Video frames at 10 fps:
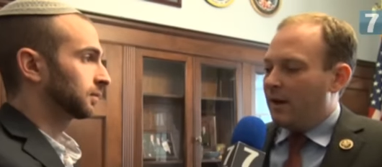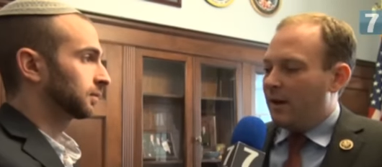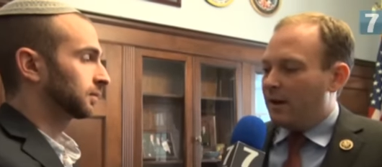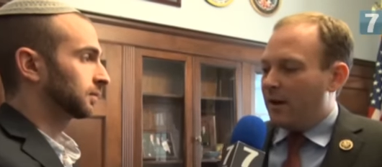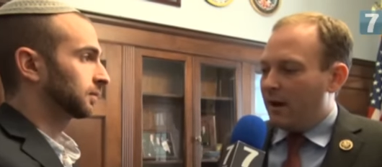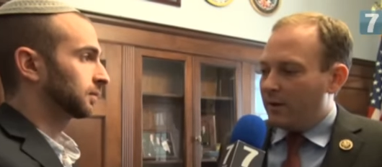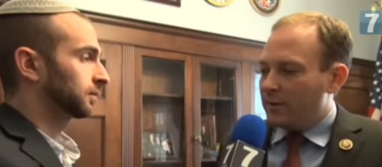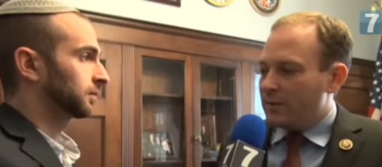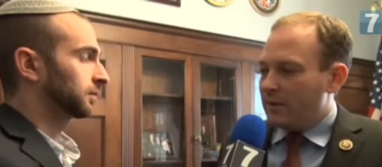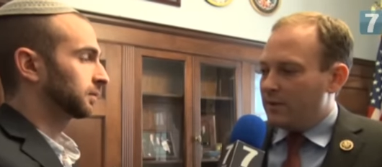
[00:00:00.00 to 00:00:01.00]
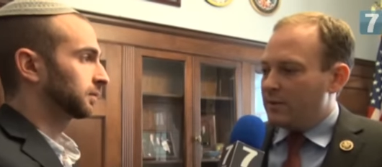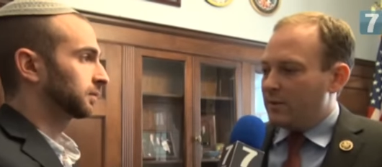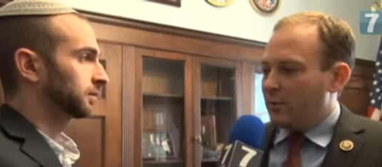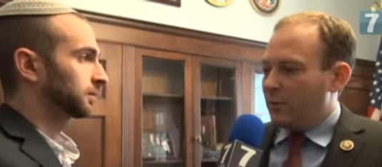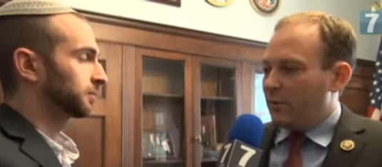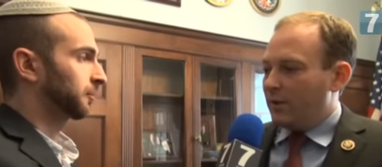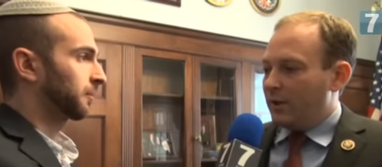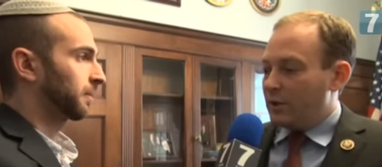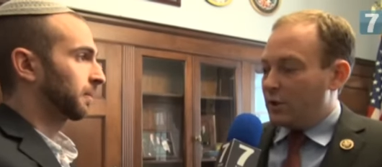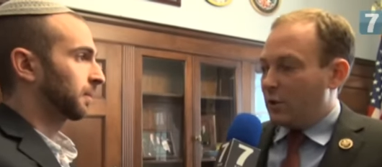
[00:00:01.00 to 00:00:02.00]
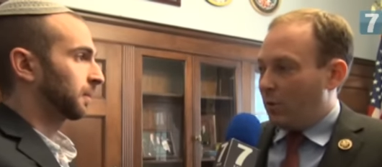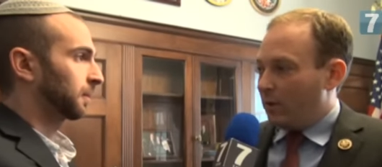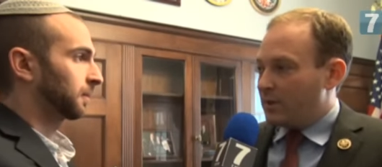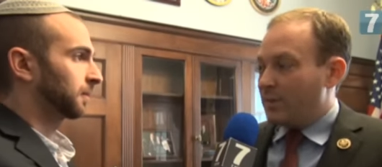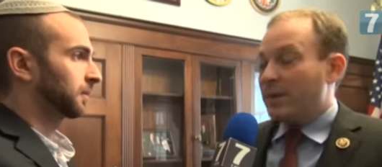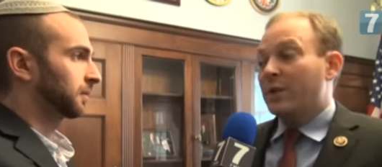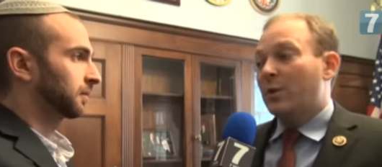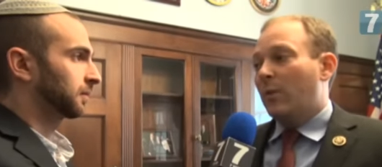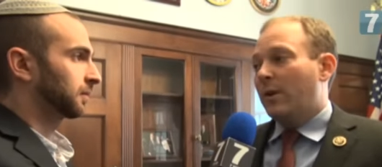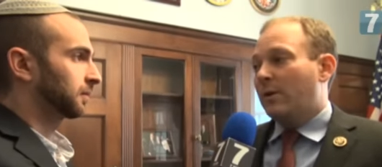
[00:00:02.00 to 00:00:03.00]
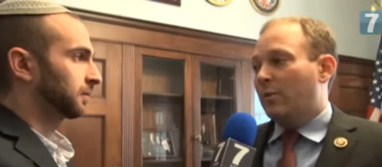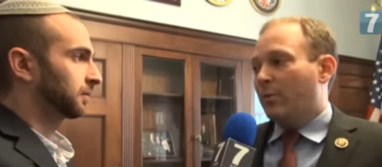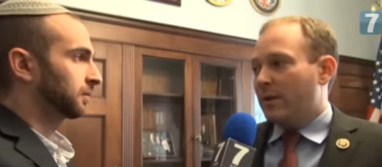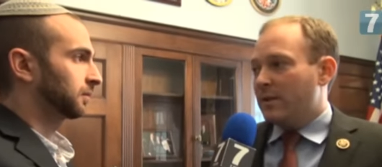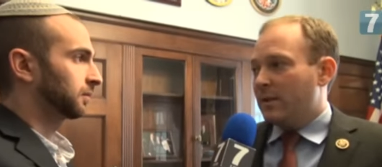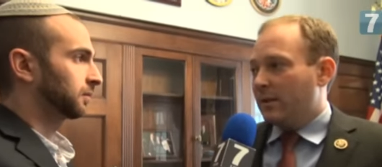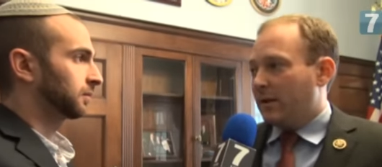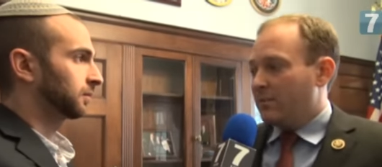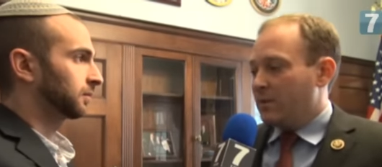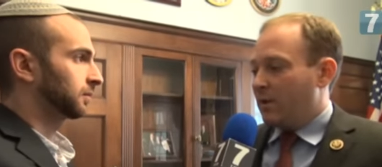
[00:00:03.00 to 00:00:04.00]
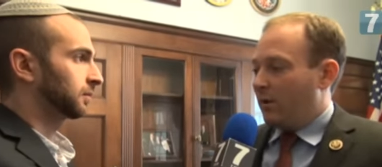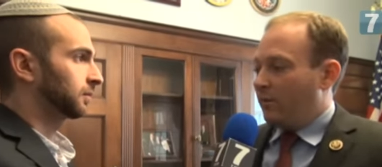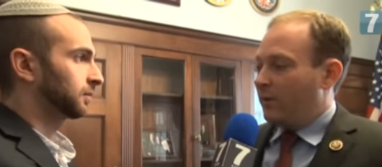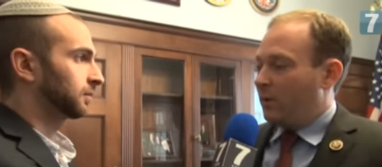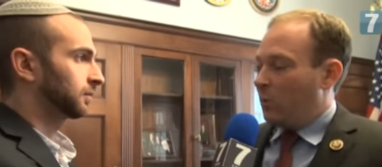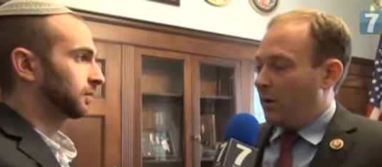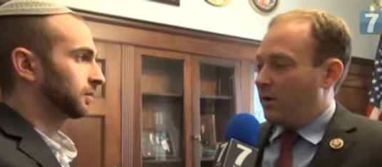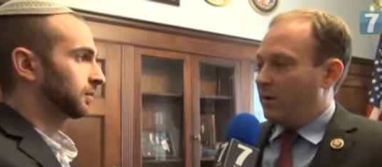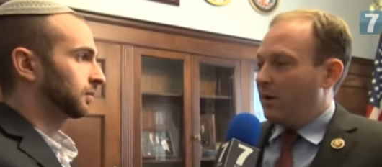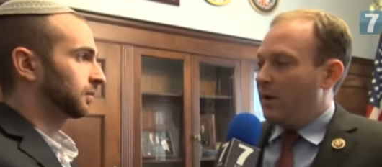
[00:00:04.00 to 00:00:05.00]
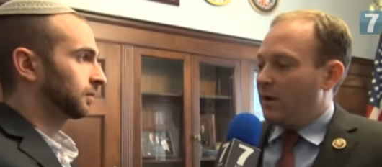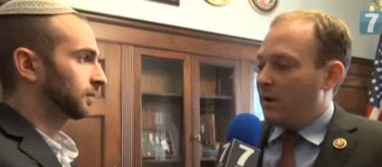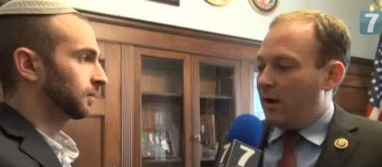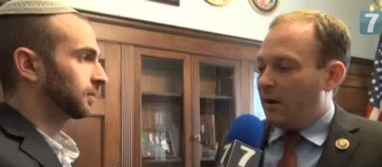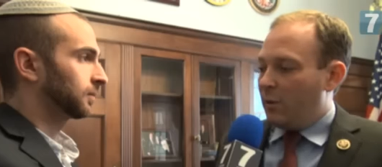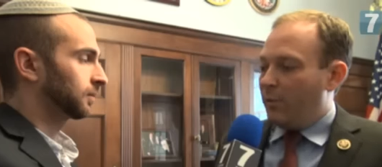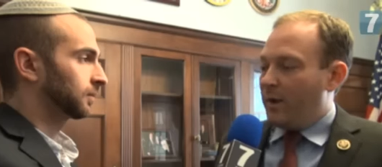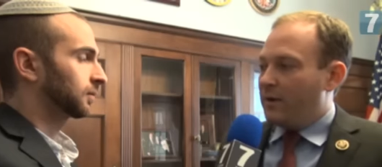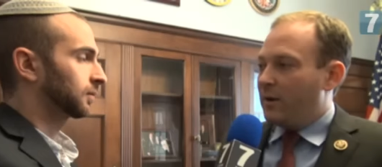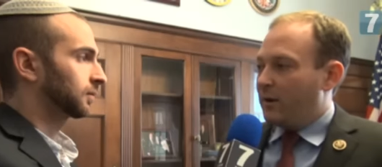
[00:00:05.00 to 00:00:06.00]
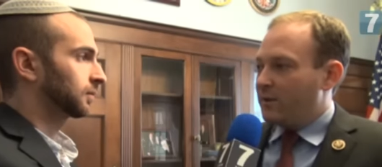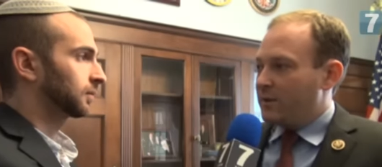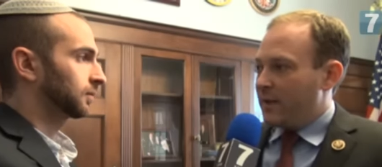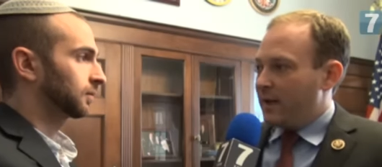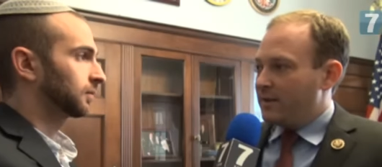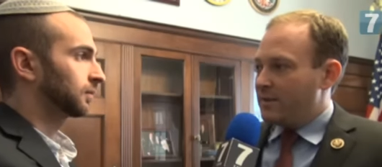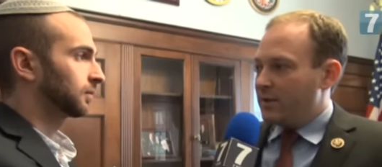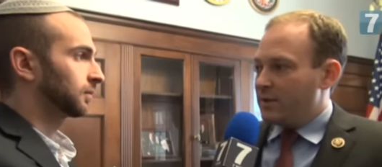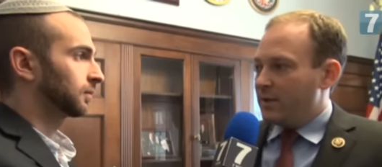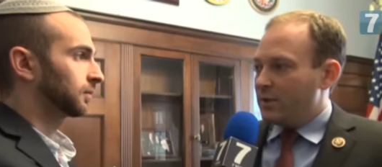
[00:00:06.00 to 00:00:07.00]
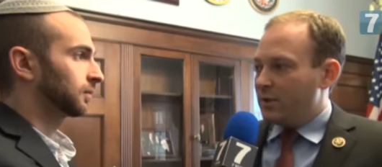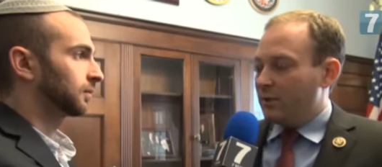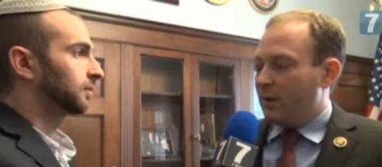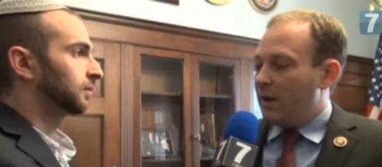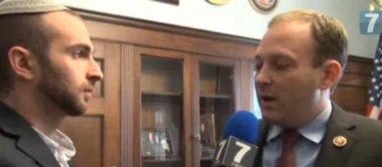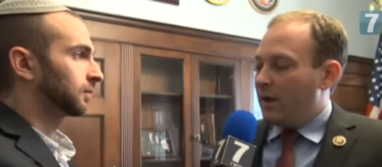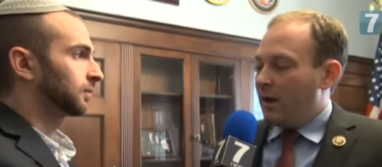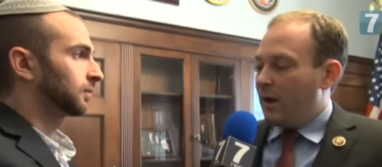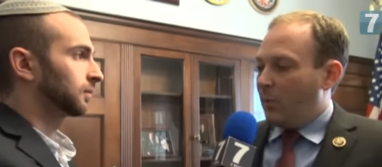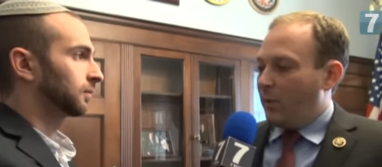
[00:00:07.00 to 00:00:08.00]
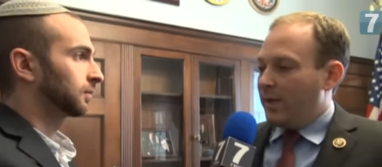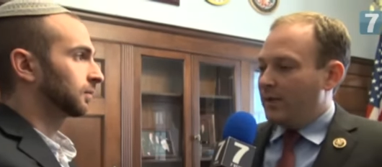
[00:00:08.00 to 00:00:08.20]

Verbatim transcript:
Speaker 1: Uh, Congress needs to ensure, especially when a new president comes in, hopefully one uh, who better understands this issue, uh, we